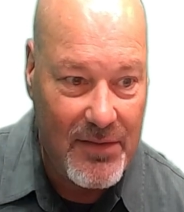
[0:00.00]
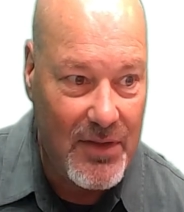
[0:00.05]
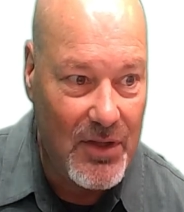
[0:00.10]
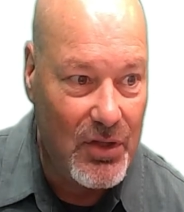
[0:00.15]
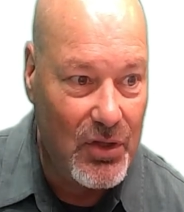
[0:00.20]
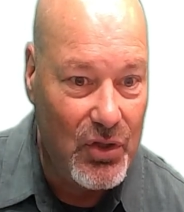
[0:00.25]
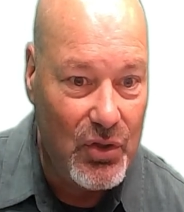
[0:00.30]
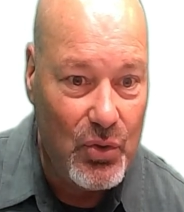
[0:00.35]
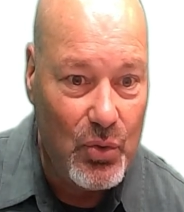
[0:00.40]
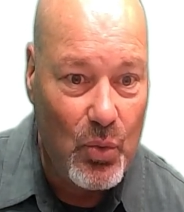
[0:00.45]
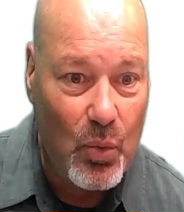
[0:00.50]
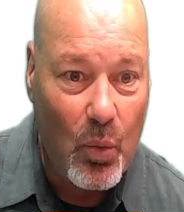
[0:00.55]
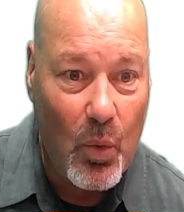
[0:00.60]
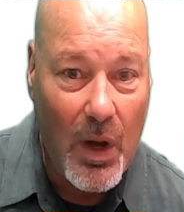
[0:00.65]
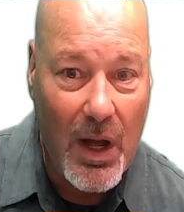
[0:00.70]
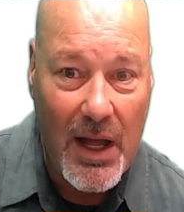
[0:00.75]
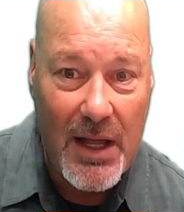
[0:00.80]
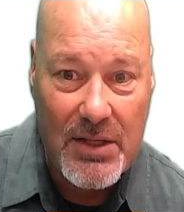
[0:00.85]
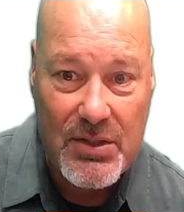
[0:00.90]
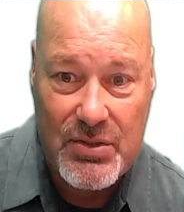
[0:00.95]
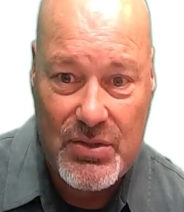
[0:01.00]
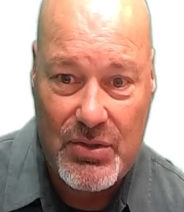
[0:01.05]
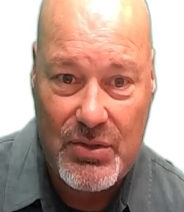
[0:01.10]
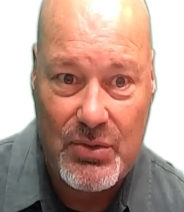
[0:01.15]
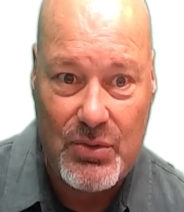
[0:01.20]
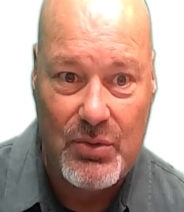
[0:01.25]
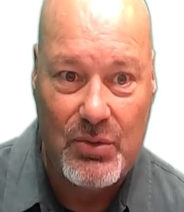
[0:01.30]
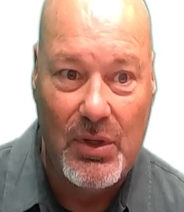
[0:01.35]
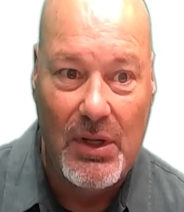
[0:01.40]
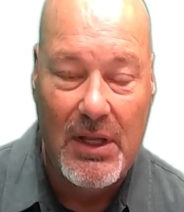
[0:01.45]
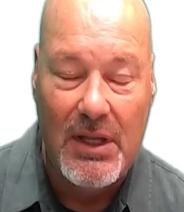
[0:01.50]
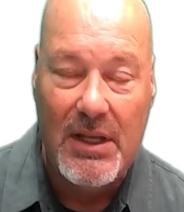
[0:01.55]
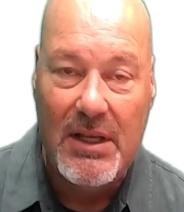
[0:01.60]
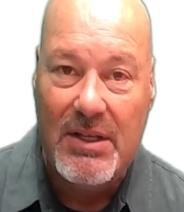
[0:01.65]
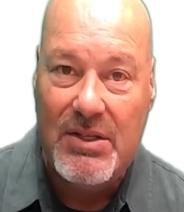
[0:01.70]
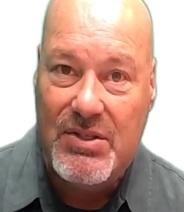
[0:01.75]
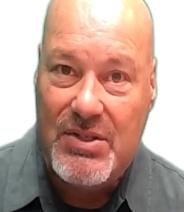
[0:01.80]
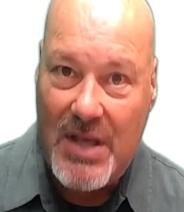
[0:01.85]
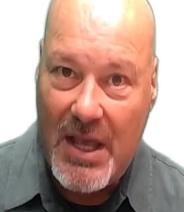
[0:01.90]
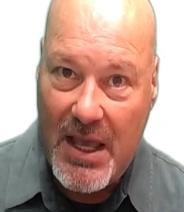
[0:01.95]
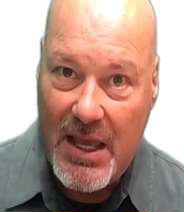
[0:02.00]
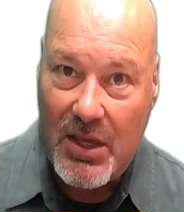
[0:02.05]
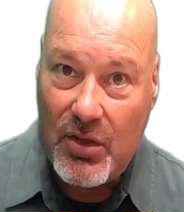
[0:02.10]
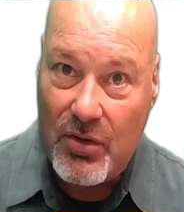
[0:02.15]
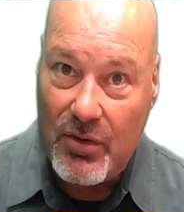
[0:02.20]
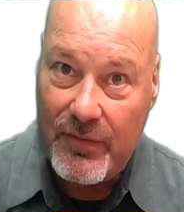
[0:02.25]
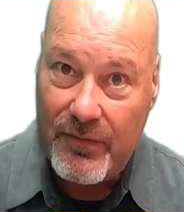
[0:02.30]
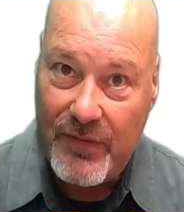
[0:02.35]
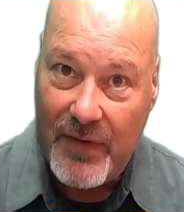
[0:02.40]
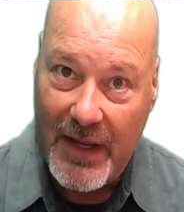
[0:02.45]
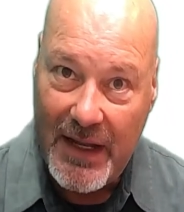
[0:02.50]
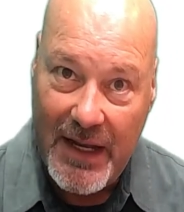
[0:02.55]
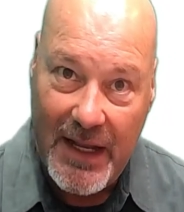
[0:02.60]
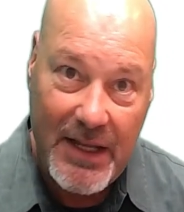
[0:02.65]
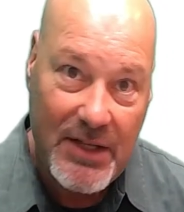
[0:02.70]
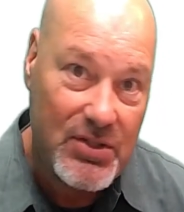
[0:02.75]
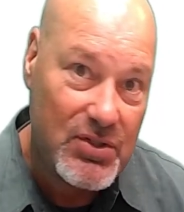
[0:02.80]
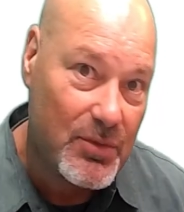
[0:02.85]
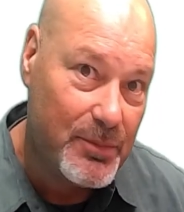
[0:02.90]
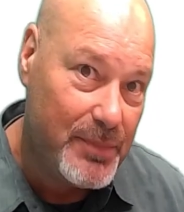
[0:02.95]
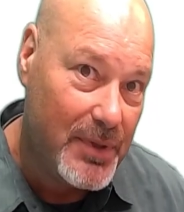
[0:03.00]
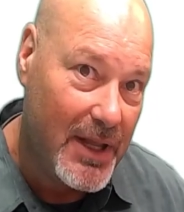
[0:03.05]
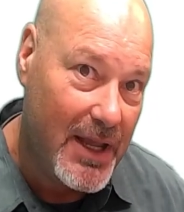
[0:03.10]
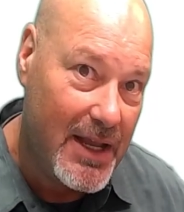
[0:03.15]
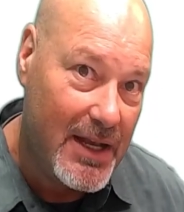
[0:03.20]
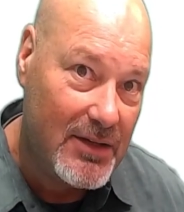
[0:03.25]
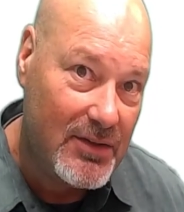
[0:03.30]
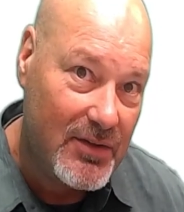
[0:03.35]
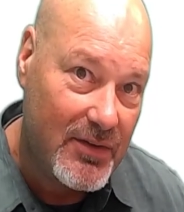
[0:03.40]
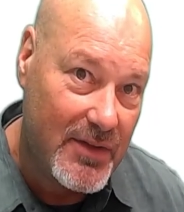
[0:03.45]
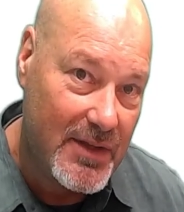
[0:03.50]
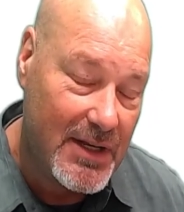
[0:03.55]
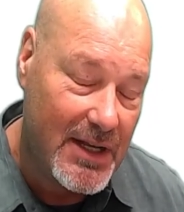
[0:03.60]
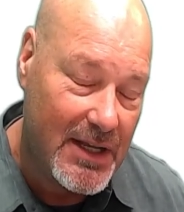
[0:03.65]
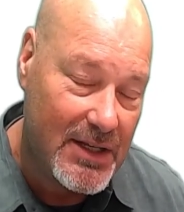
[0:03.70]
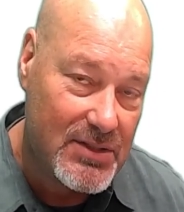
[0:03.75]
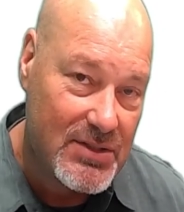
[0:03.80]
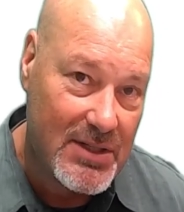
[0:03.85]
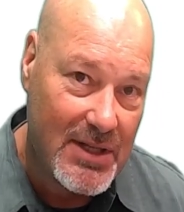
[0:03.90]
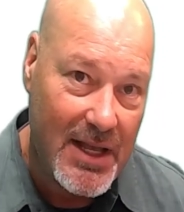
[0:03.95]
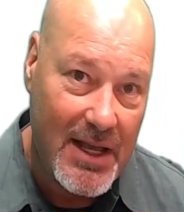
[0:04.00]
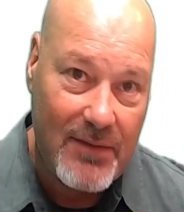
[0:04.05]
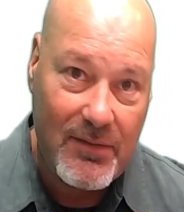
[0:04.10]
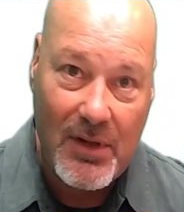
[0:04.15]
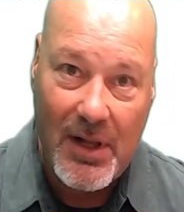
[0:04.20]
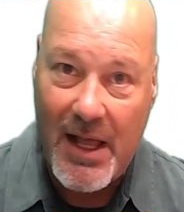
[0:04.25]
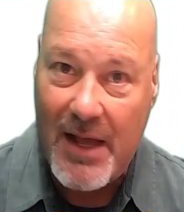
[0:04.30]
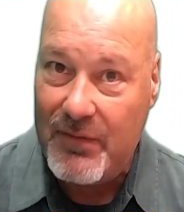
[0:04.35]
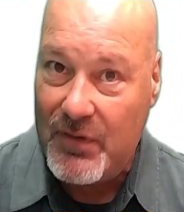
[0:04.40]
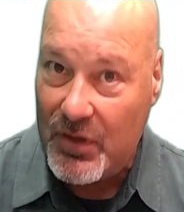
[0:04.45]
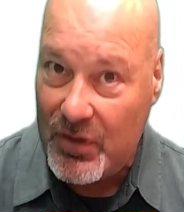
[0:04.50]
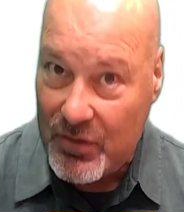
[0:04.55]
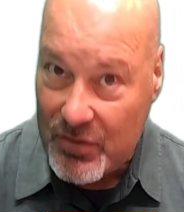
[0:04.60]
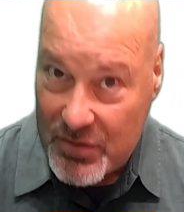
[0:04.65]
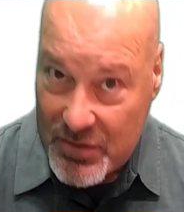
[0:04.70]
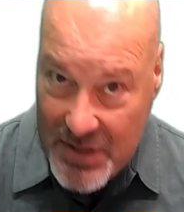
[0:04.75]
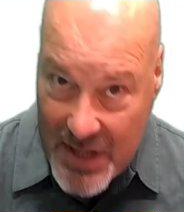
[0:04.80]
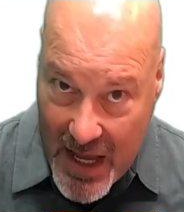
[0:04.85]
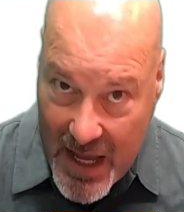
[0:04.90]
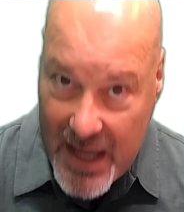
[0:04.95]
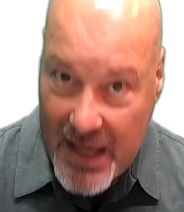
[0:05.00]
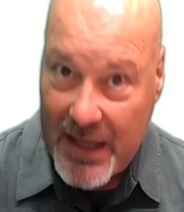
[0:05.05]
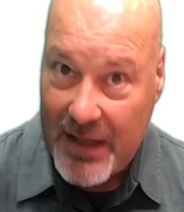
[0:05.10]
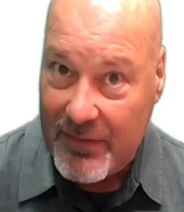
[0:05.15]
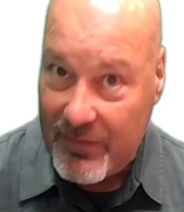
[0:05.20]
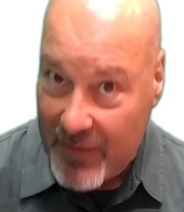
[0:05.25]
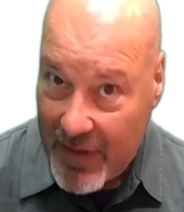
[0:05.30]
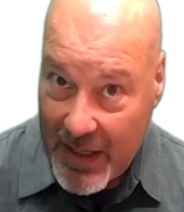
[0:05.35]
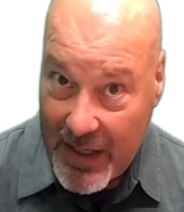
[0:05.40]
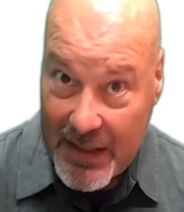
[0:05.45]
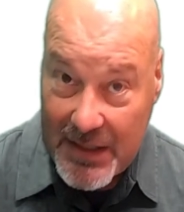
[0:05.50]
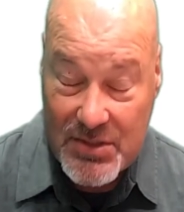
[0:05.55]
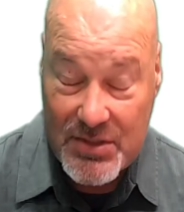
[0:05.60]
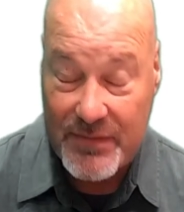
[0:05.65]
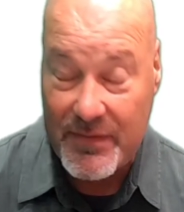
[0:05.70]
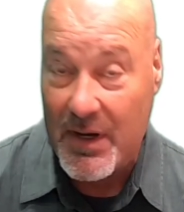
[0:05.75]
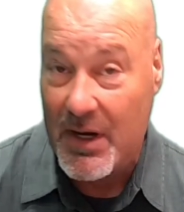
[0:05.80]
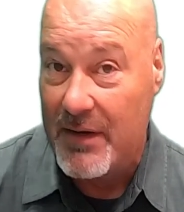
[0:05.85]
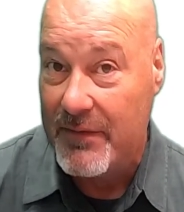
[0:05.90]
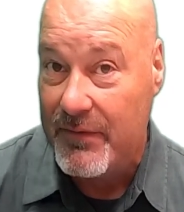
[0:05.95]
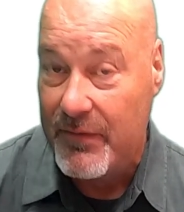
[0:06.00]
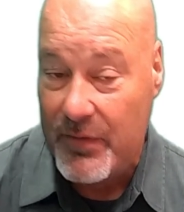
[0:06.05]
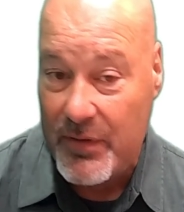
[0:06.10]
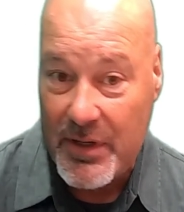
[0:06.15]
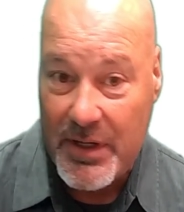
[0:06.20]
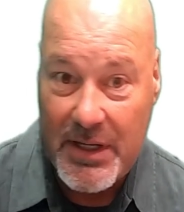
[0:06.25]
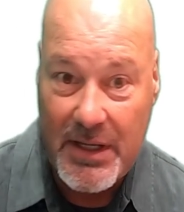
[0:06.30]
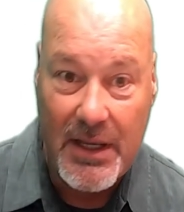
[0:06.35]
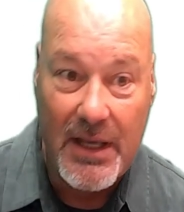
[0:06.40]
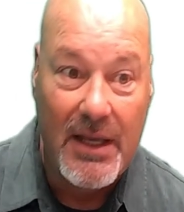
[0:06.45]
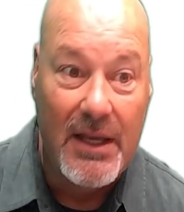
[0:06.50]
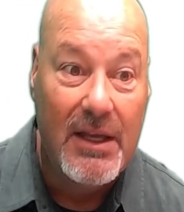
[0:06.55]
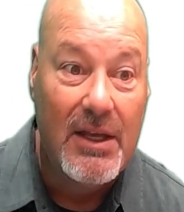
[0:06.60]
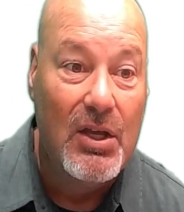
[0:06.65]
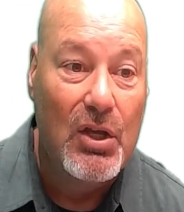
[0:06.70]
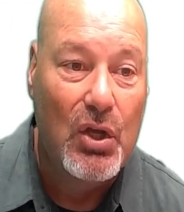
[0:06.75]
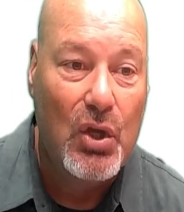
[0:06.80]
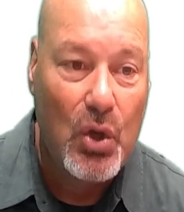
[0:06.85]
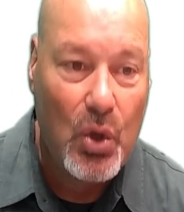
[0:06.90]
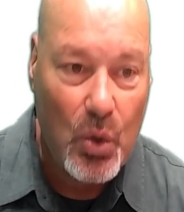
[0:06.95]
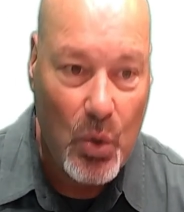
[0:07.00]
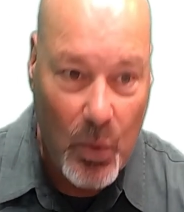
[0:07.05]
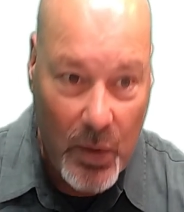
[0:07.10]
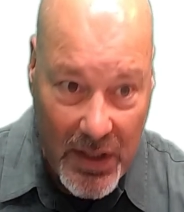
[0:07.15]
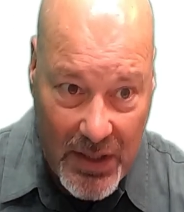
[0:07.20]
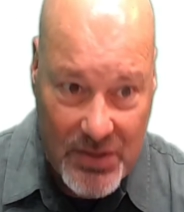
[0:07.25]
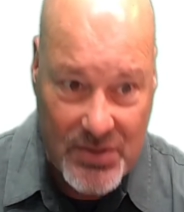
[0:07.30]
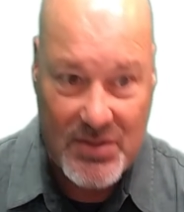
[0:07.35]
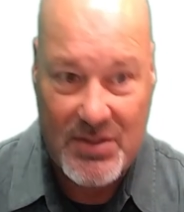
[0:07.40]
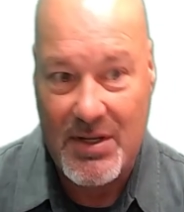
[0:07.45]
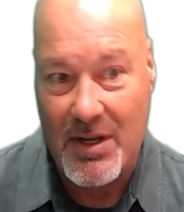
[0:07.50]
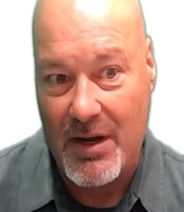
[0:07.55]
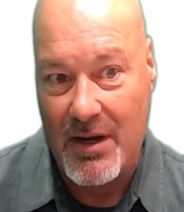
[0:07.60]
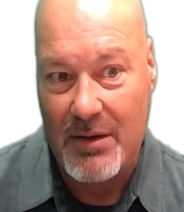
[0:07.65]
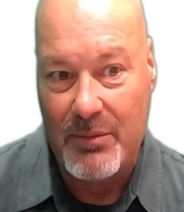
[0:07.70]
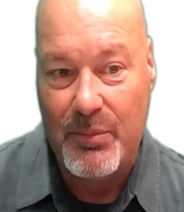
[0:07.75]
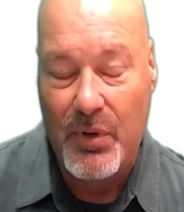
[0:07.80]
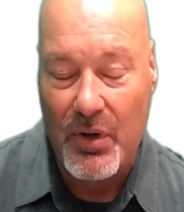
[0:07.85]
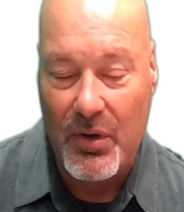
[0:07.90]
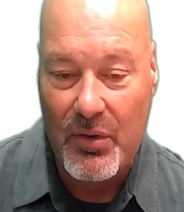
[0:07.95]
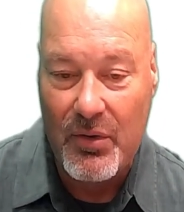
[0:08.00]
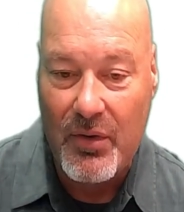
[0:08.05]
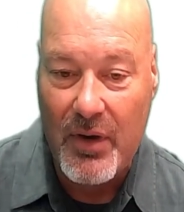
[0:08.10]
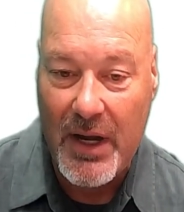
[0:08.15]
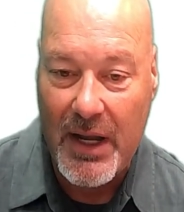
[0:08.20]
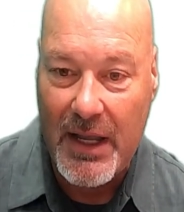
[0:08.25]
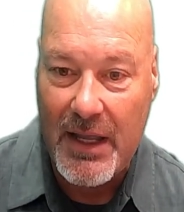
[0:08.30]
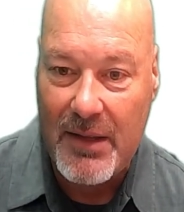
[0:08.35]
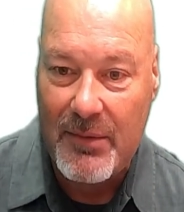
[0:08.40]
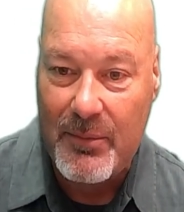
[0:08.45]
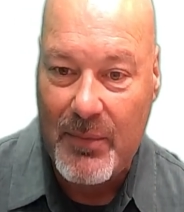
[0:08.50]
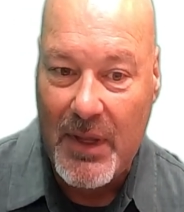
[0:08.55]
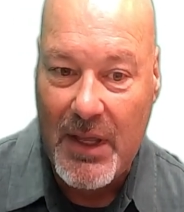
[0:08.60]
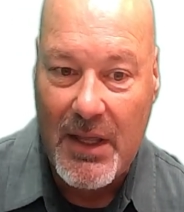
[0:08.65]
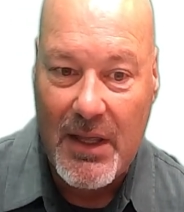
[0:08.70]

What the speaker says: that you want to take your financial planning to the next level after you take advantage of our free Quick Start program,